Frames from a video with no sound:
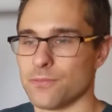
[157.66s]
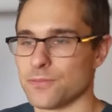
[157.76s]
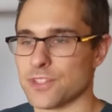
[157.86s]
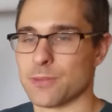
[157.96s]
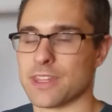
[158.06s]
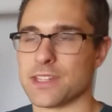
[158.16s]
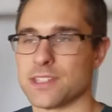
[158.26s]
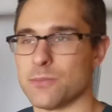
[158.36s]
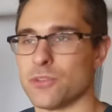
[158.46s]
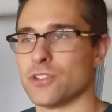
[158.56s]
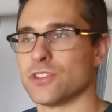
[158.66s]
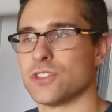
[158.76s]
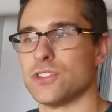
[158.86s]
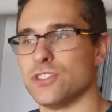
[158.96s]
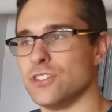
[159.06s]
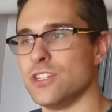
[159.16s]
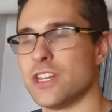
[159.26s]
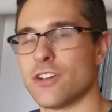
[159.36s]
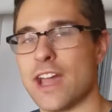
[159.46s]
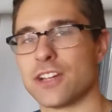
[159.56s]
something that's simple. There's
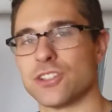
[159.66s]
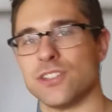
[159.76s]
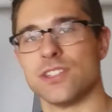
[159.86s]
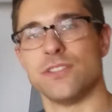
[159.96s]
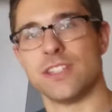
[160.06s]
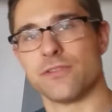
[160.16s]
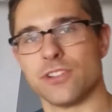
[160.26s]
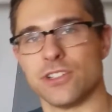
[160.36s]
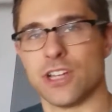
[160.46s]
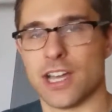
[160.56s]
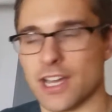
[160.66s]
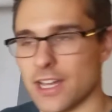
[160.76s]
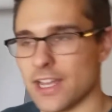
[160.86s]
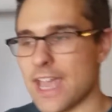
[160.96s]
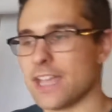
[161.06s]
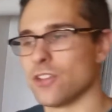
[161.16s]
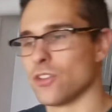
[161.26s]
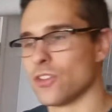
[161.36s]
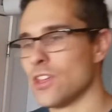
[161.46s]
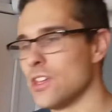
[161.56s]
interactions and different
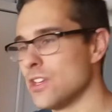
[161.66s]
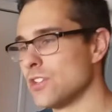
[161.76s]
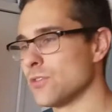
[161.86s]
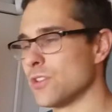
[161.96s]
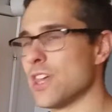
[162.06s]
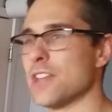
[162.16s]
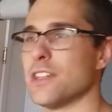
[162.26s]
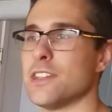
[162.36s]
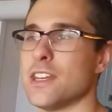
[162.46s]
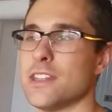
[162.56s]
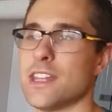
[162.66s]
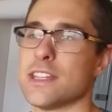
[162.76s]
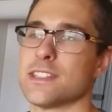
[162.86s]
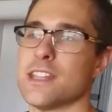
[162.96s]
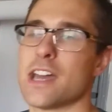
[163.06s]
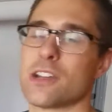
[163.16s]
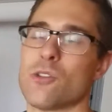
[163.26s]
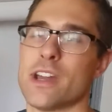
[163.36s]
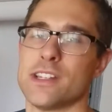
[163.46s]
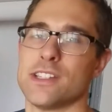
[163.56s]
angles, so we thought that's not
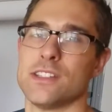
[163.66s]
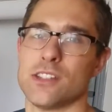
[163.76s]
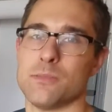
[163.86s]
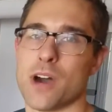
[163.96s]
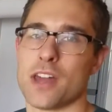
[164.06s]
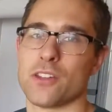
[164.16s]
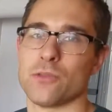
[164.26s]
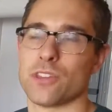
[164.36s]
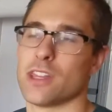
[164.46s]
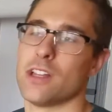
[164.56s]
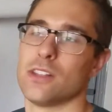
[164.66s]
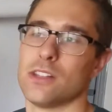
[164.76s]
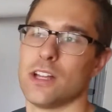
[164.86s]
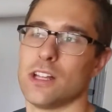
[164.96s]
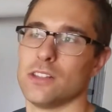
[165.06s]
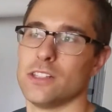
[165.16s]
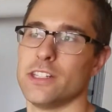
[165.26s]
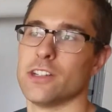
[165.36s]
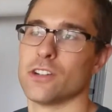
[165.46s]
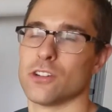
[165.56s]
quite as easily modeled with a
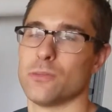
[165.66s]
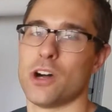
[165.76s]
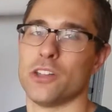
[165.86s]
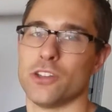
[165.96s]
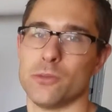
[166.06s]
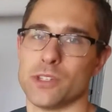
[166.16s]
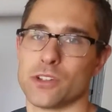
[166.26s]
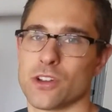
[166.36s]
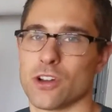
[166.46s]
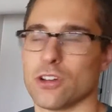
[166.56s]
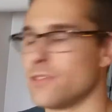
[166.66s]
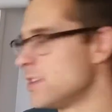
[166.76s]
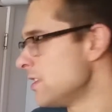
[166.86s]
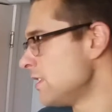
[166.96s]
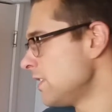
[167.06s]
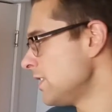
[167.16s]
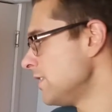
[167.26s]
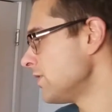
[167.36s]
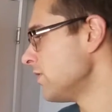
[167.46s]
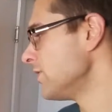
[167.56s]
linear or polynomial curve.
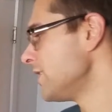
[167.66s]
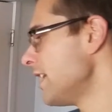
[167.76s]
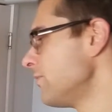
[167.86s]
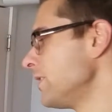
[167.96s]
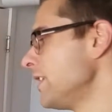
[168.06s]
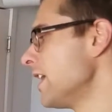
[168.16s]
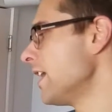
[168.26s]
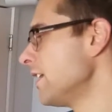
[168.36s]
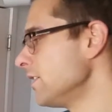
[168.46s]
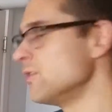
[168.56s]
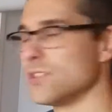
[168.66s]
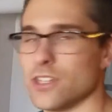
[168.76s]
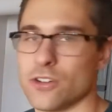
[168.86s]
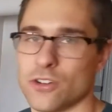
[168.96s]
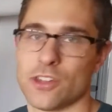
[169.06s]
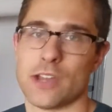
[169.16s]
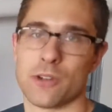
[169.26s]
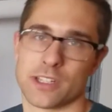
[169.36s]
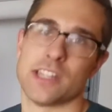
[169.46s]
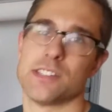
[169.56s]
So instead we used the neural
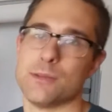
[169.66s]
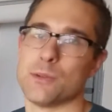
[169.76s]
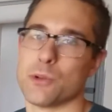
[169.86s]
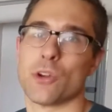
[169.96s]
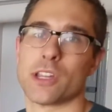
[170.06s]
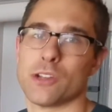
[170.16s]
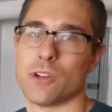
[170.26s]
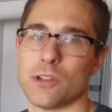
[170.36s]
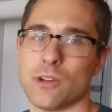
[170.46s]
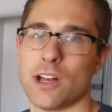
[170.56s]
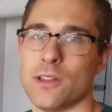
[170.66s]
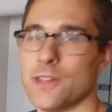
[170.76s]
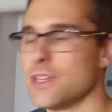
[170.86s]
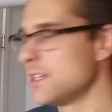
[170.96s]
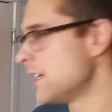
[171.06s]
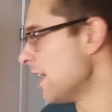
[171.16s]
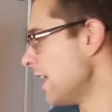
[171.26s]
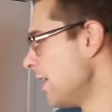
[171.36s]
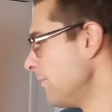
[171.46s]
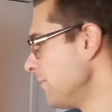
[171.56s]
network, and that seemed to be working quite well.
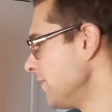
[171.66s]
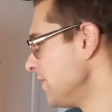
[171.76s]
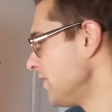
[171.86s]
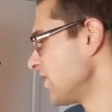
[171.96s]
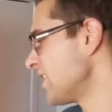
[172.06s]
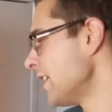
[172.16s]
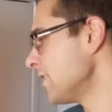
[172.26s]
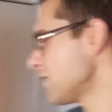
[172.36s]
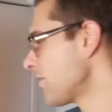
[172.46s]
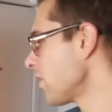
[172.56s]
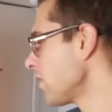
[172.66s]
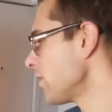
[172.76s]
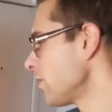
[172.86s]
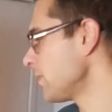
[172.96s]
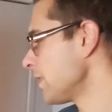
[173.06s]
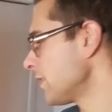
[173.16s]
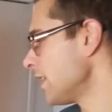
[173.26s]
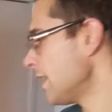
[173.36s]
To extend this further, we could